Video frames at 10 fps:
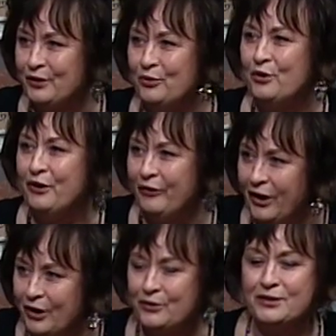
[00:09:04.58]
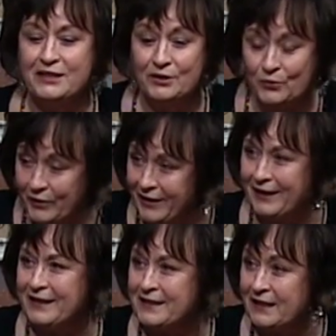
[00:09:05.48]
Lord of hosts is with
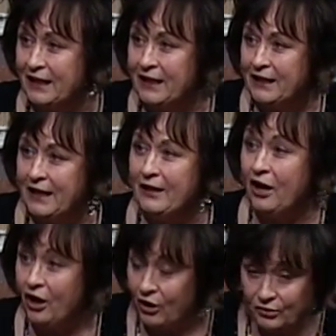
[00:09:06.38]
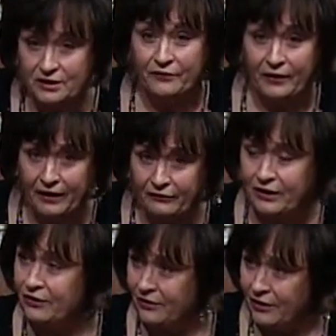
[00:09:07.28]
us, and the host of
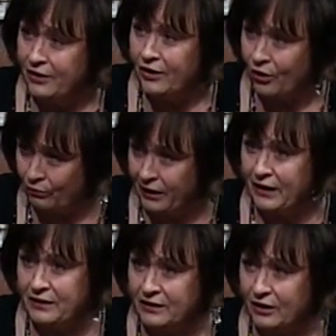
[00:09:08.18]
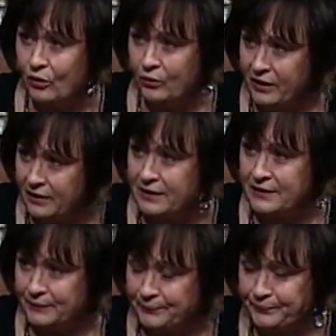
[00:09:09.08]
heaven are ready to go with us.